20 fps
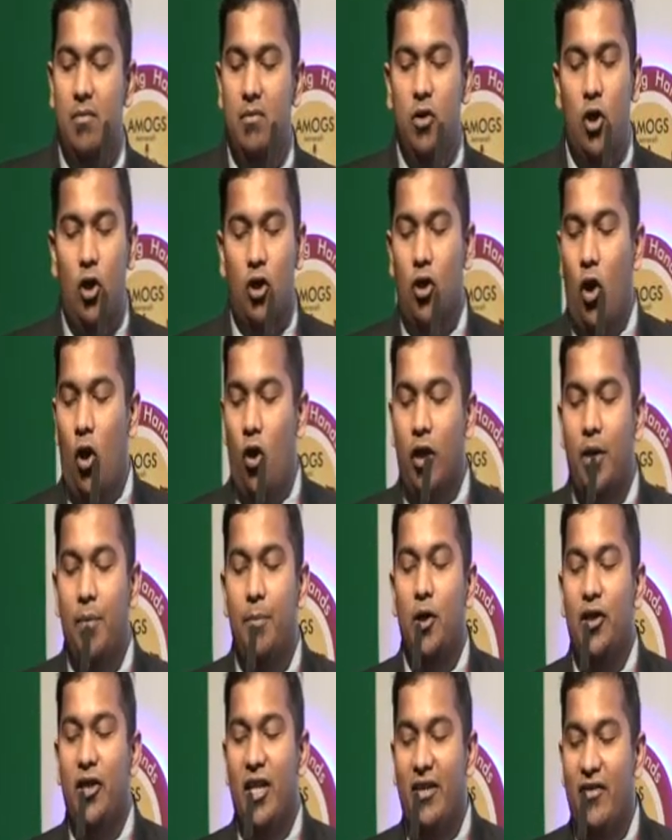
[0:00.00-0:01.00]
you're talking
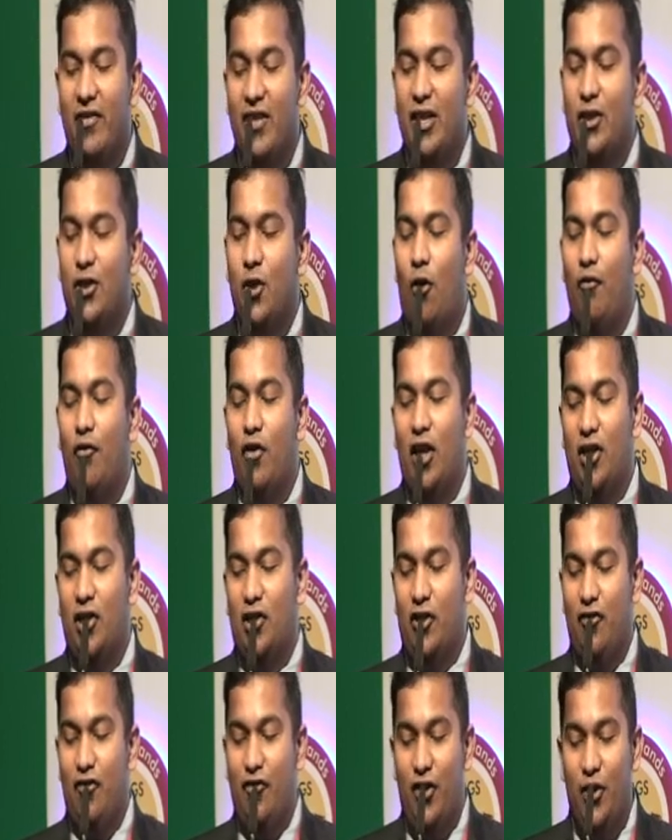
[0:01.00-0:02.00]
about decreased
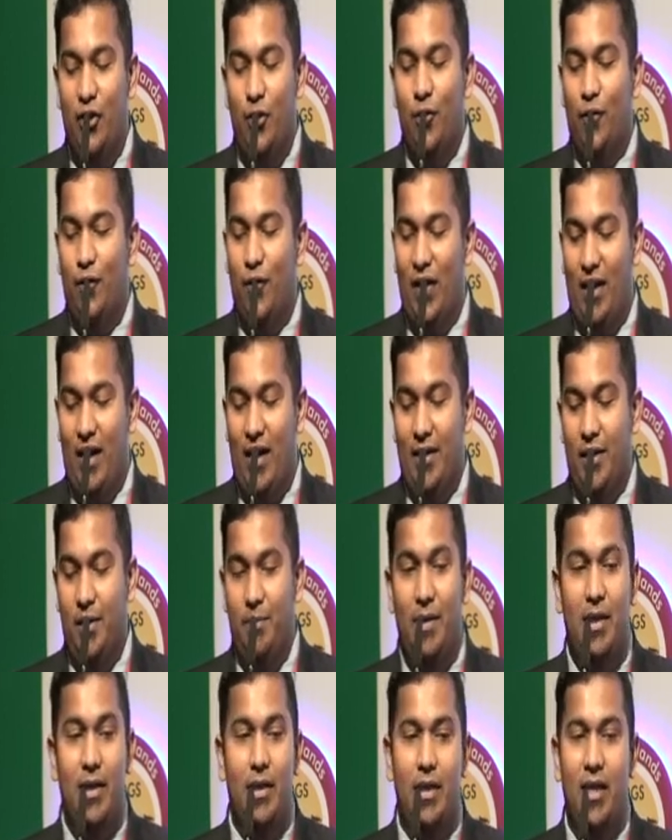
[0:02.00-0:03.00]
ovulation, reduced
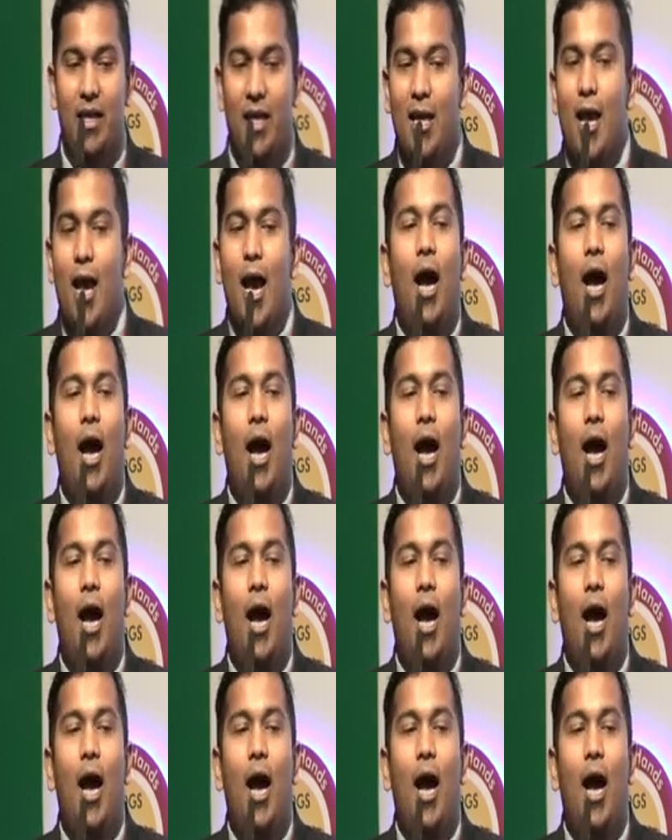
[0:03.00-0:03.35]
fecundability.